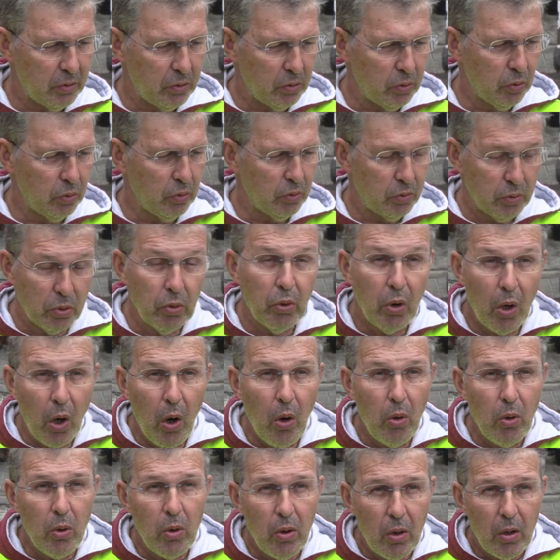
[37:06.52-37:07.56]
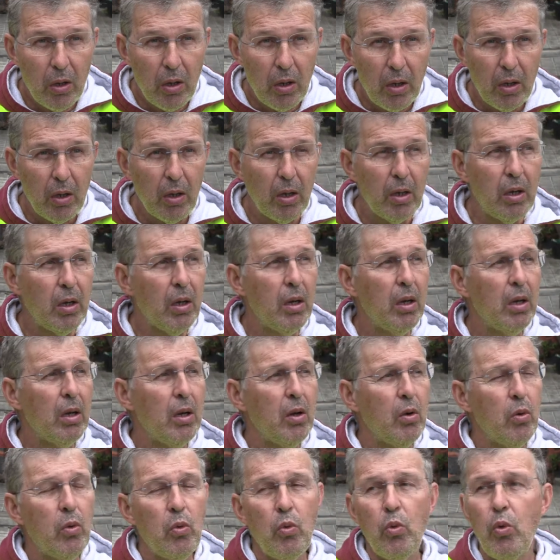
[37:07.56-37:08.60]
to, to know
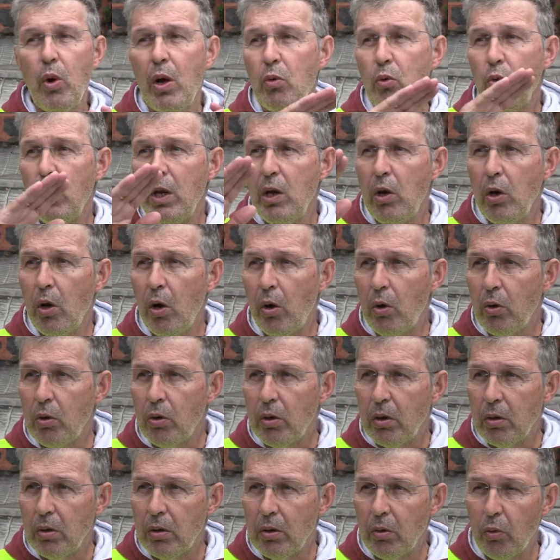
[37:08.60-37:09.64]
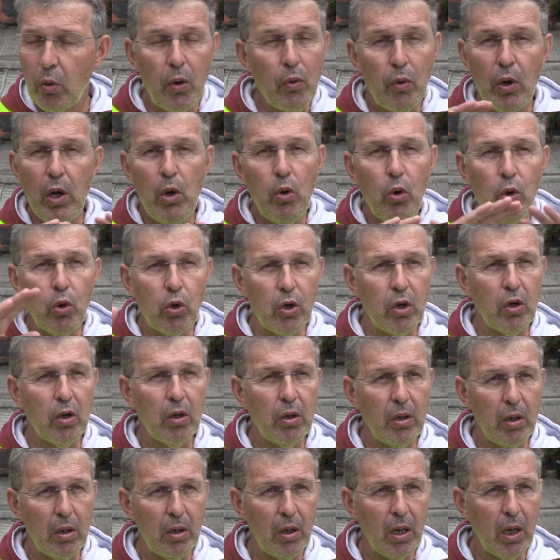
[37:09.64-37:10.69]
when we look when we look
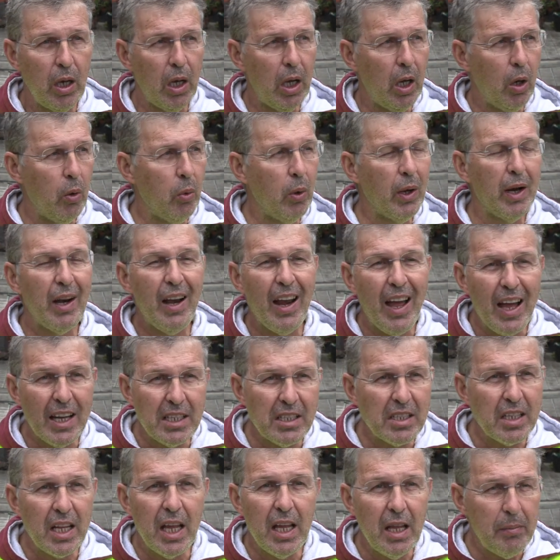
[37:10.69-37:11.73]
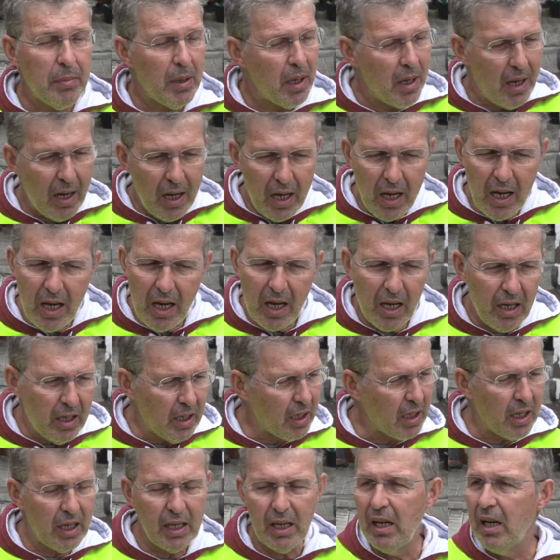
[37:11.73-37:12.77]
our landscape here in
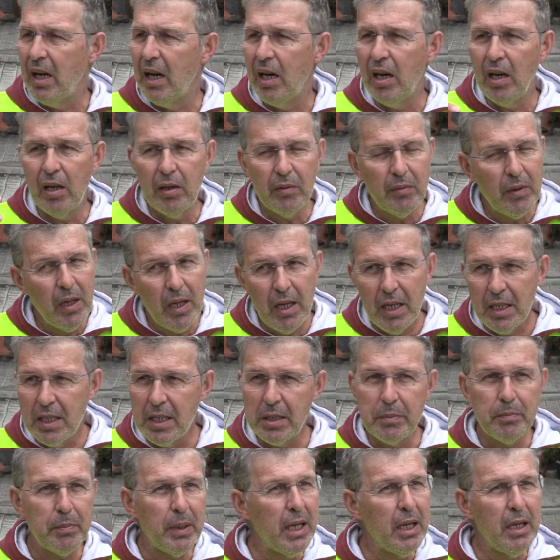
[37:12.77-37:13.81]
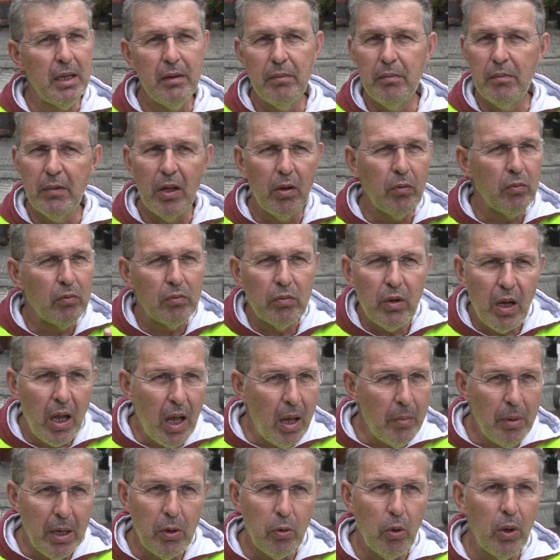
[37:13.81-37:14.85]
Canary Island, in Spain,
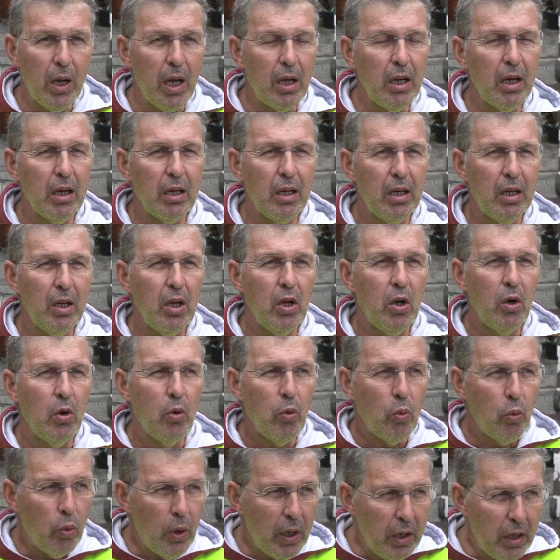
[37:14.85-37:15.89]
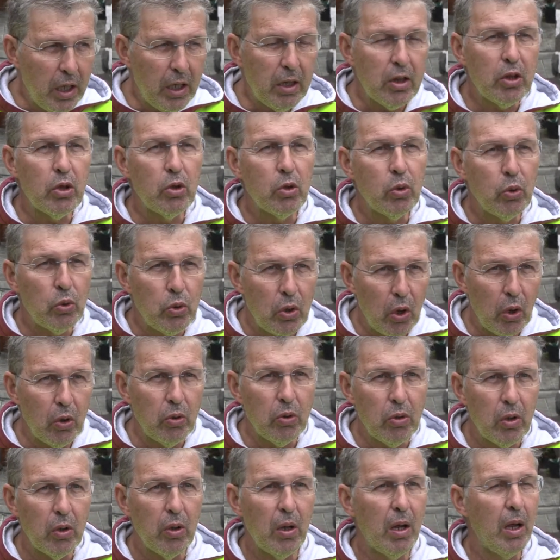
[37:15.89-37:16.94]
everywhere, we need to know
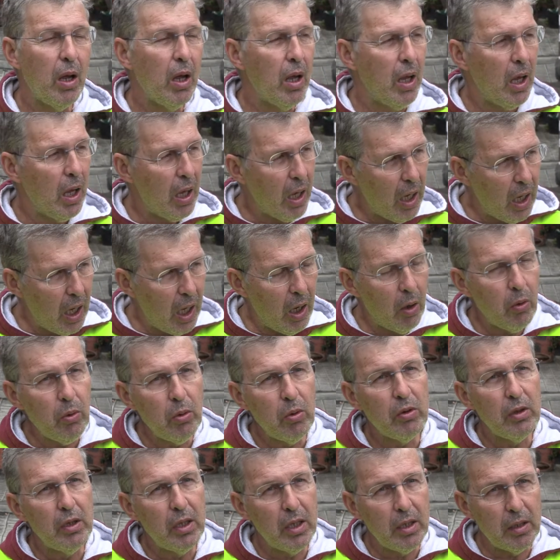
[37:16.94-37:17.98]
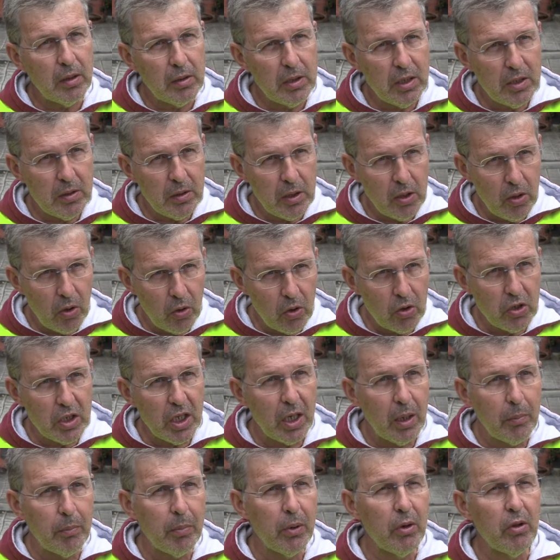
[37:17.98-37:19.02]
how the
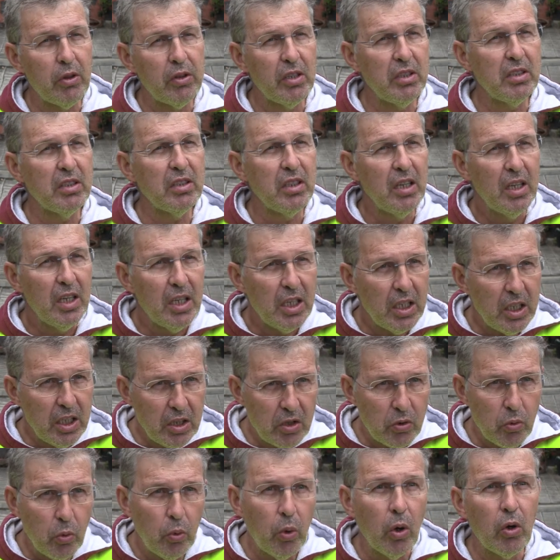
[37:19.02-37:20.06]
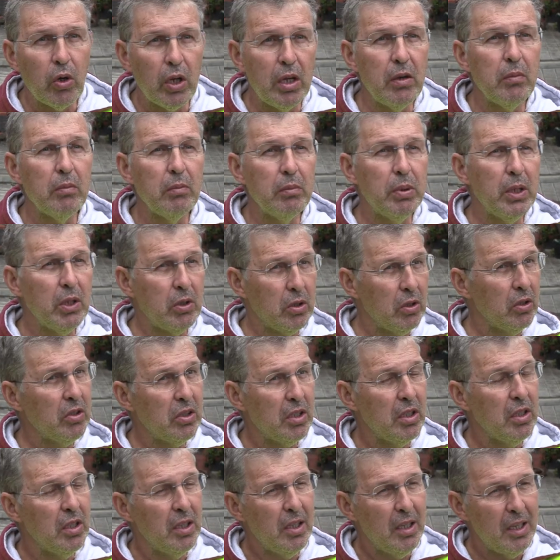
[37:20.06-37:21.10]
geological process is working because
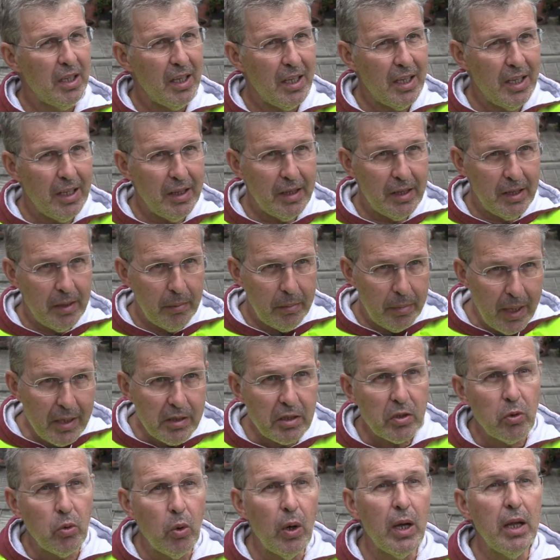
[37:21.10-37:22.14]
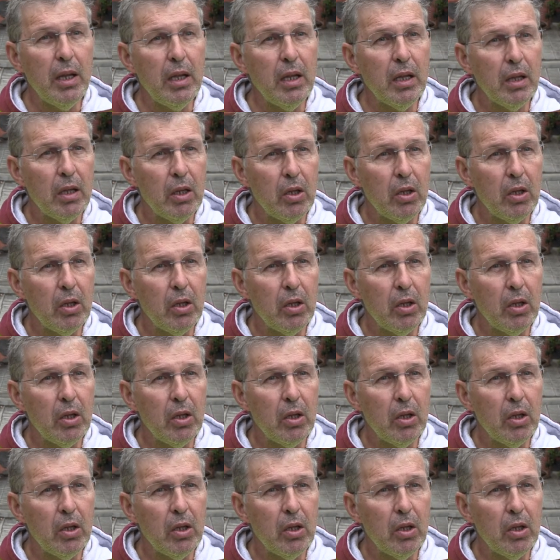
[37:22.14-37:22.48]
it's the best way